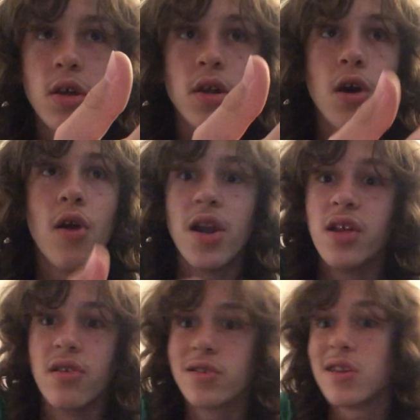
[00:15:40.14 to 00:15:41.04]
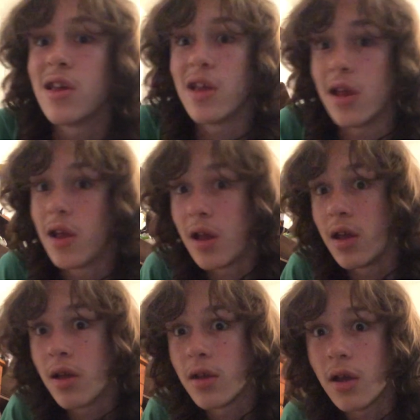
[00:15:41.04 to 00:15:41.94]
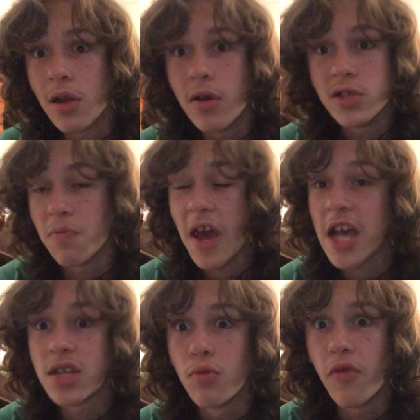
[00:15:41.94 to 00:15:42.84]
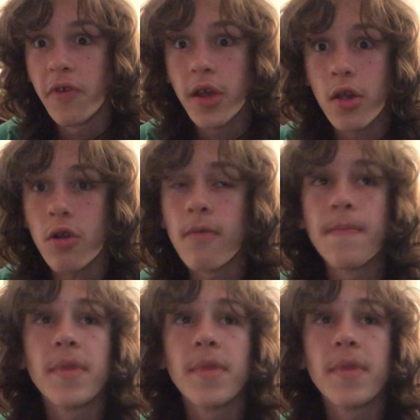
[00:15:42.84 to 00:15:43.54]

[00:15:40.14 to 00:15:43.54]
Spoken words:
you know, and he looks, you know, he's a passable figure.